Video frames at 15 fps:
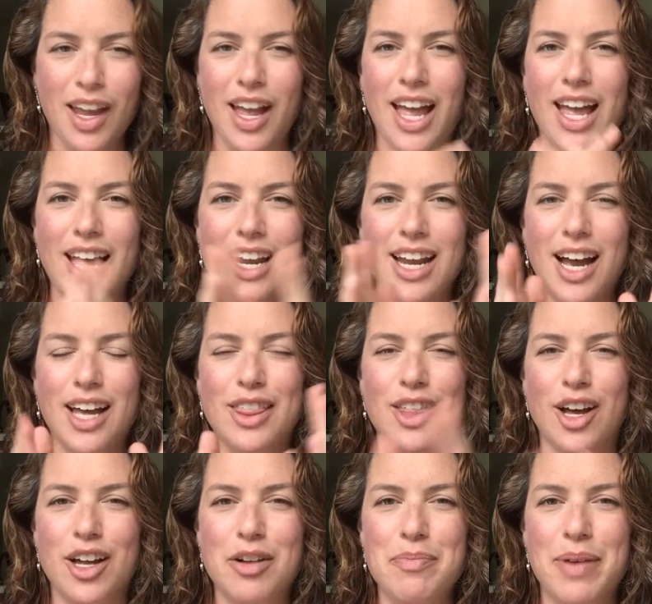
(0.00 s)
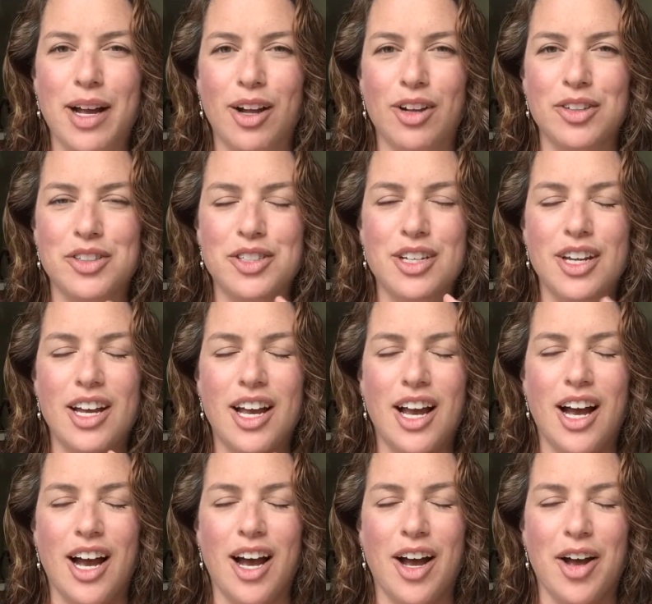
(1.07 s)
And I thought about
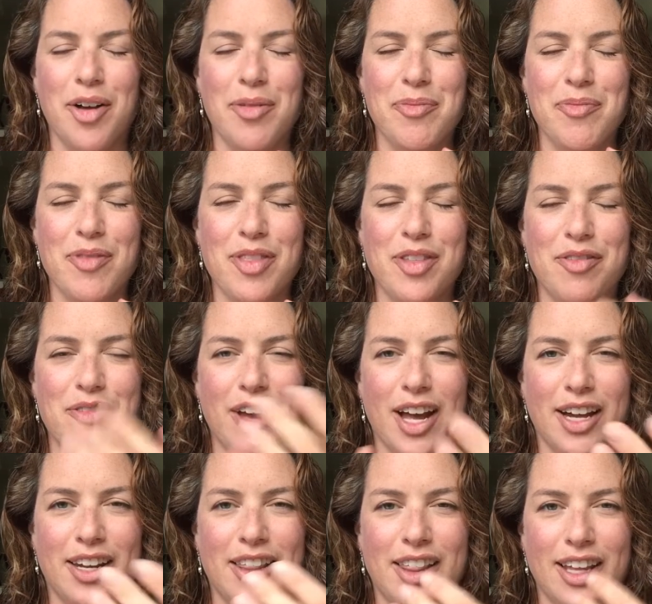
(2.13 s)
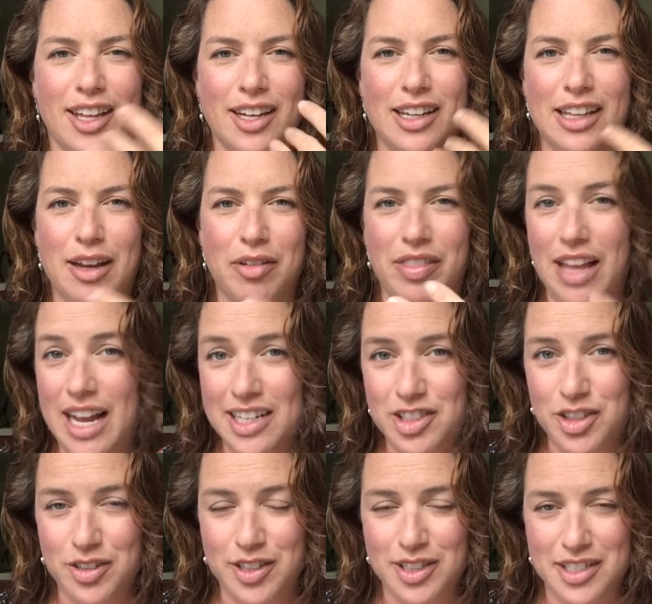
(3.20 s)
the fact that
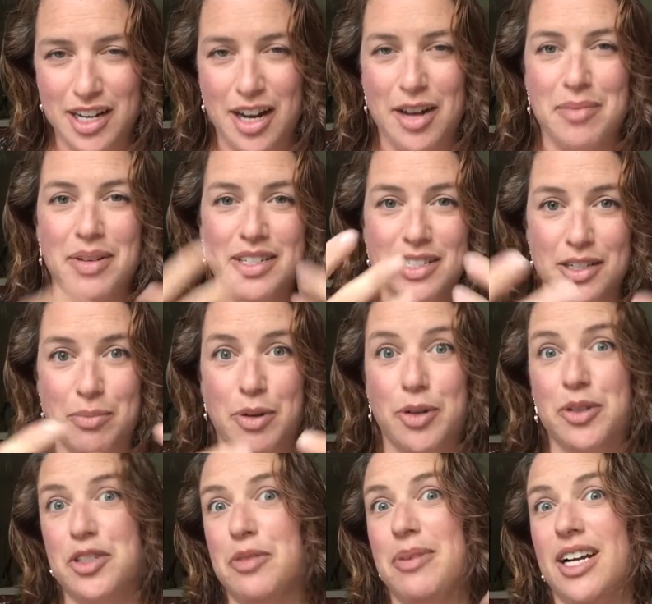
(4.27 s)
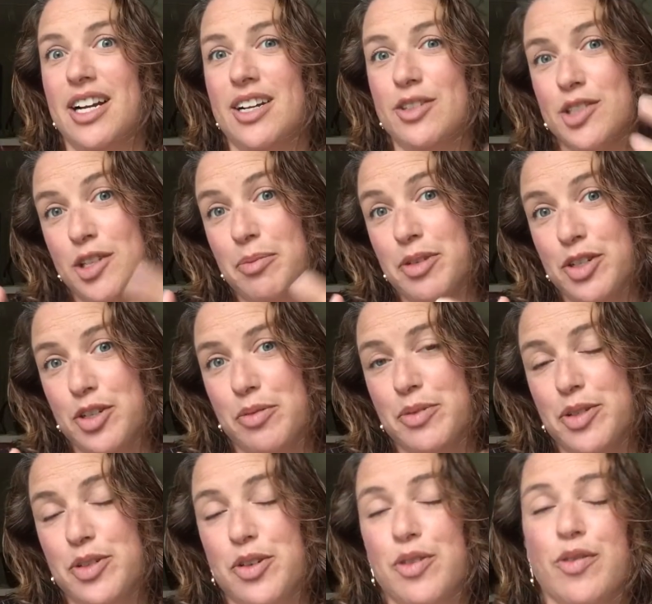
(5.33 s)
last year this time I did a post about how summer is
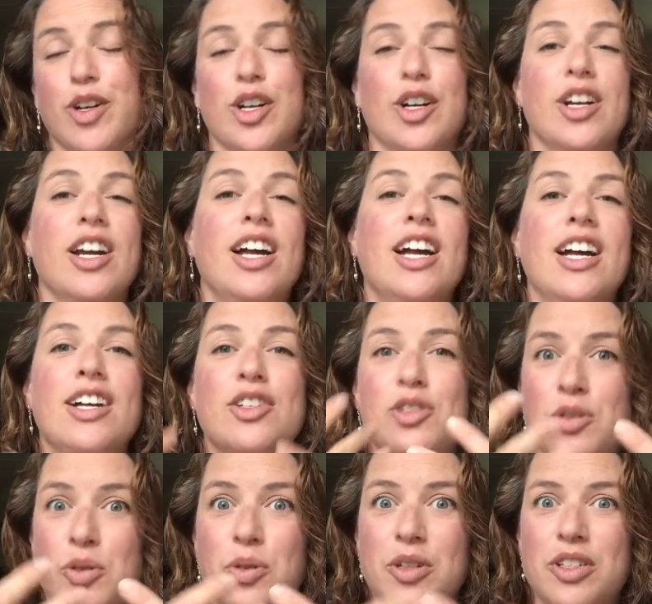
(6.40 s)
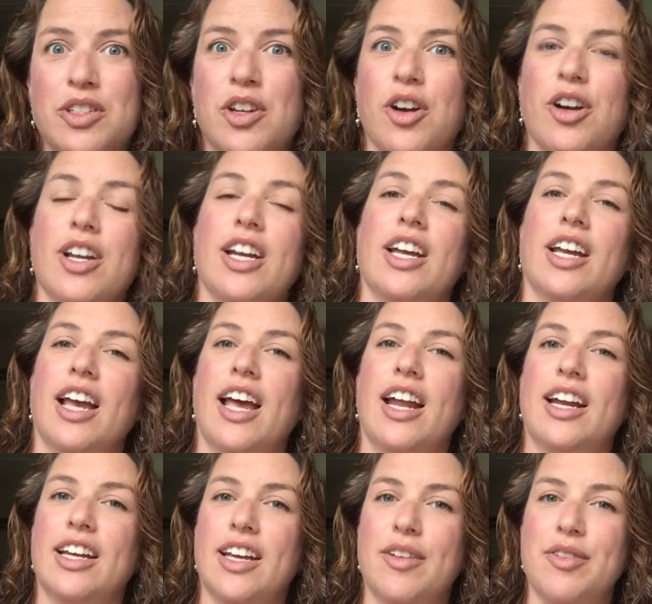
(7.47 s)
almost over, school is starting, and
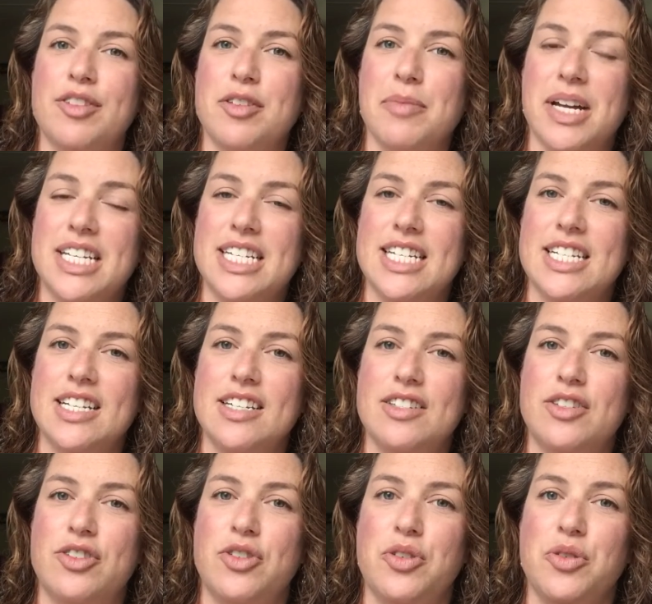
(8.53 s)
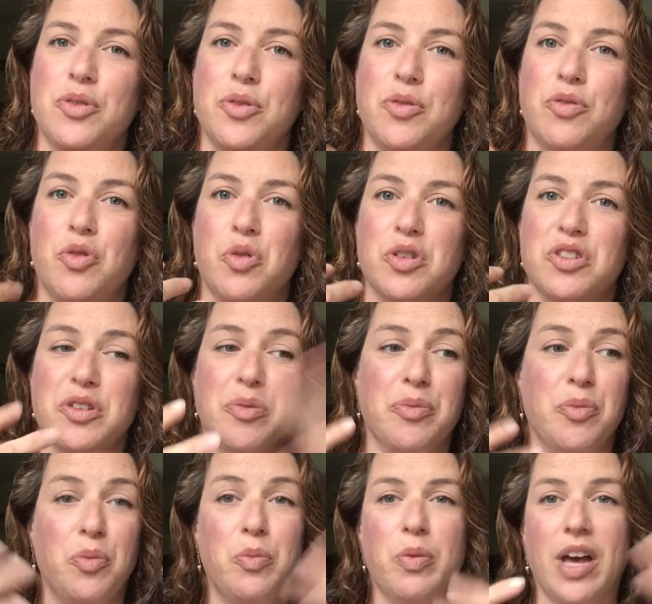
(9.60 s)
I gave you some ideas for
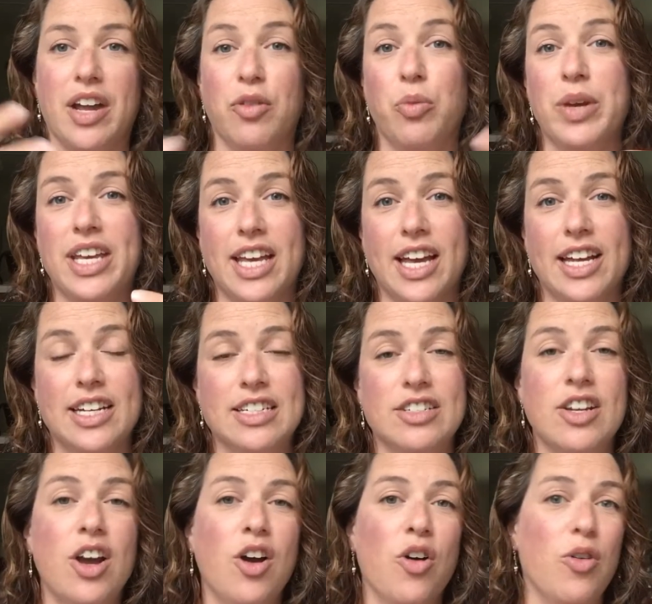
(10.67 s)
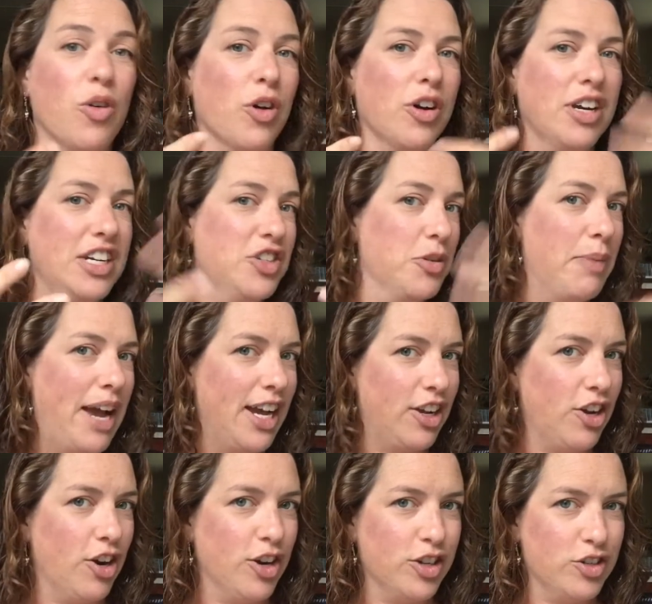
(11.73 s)
some kind of weekend or in your
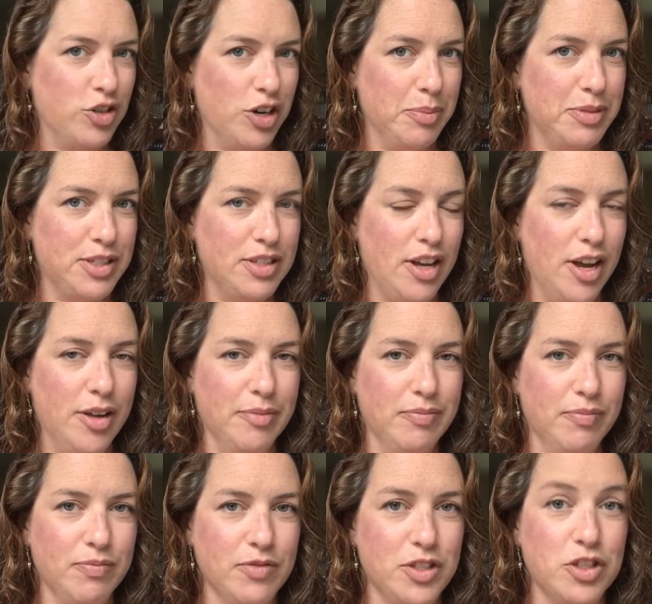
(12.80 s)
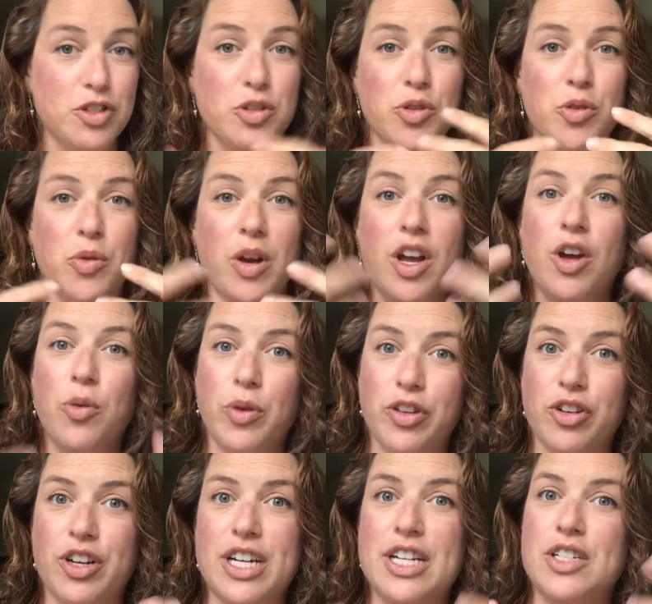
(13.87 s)
backyard trips to do with
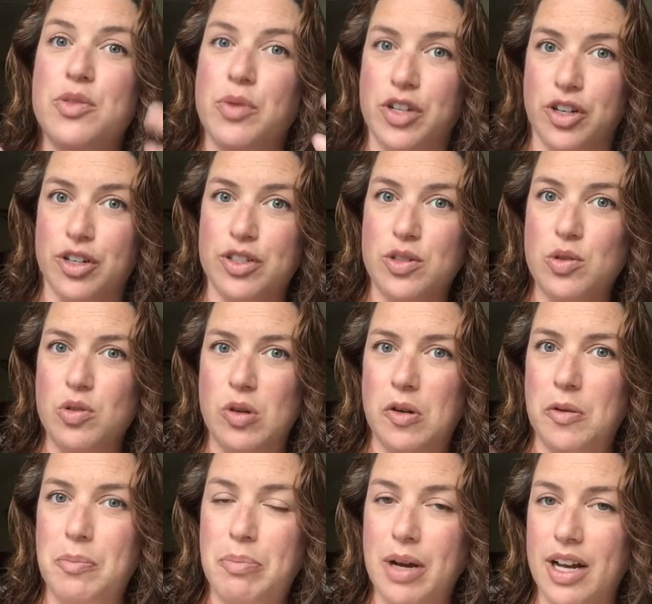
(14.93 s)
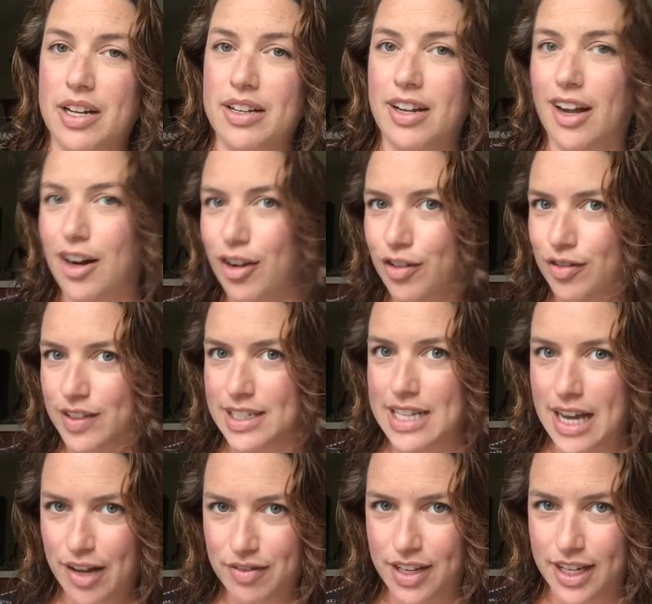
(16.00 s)
your kids when you're in school. But not all of us
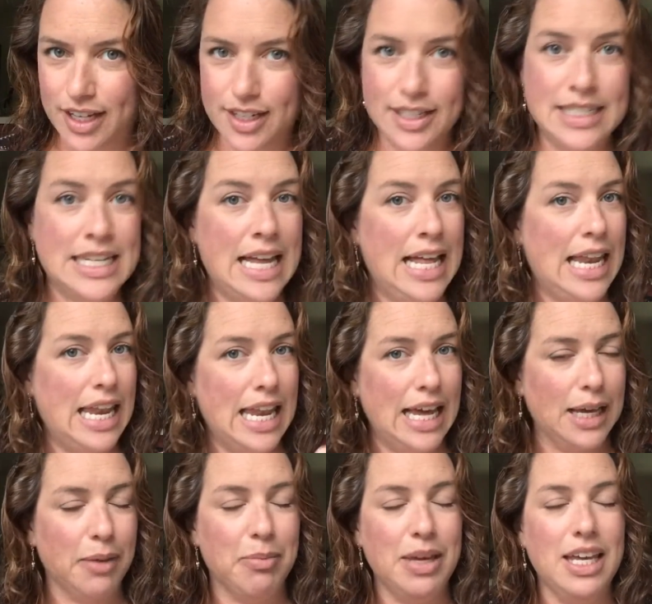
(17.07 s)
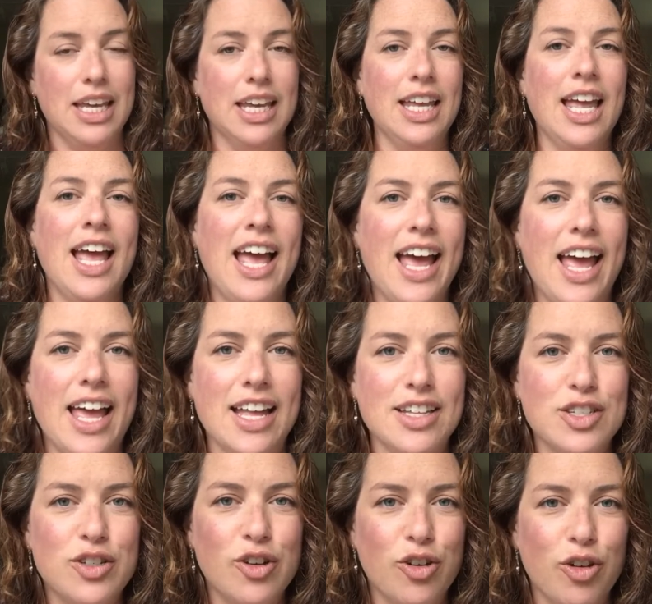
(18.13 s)
have kids like me,
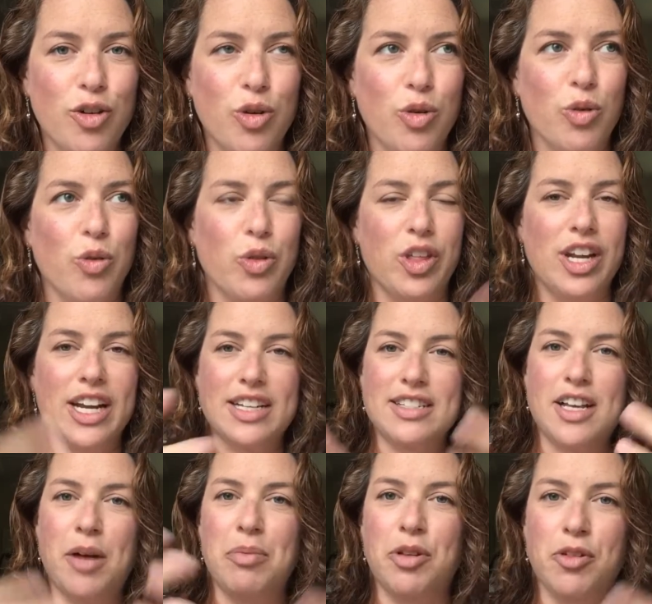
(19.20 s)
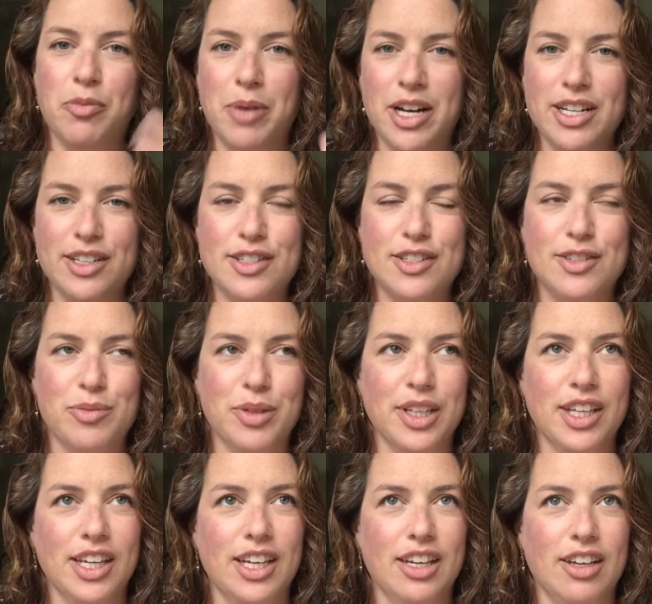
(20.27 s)
and so the next couple of months
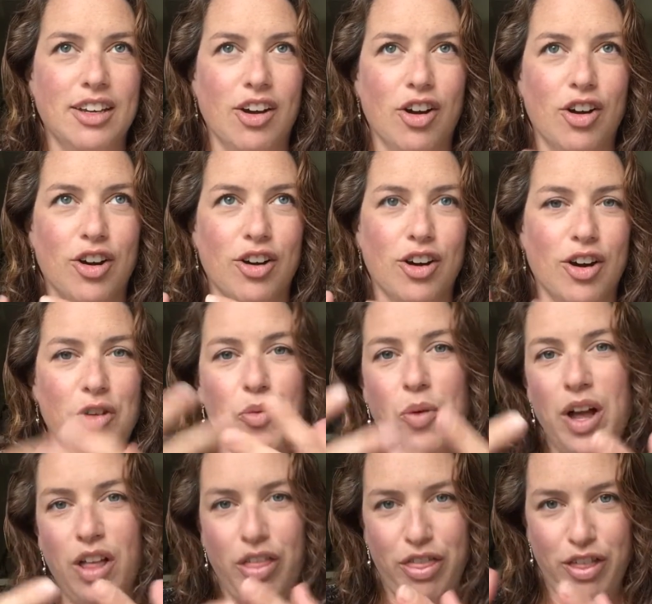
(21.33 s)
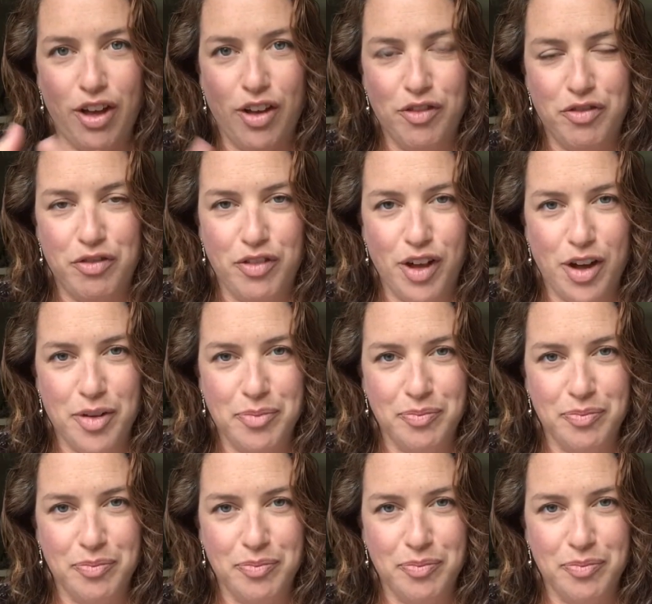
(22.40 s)
really are a wealth of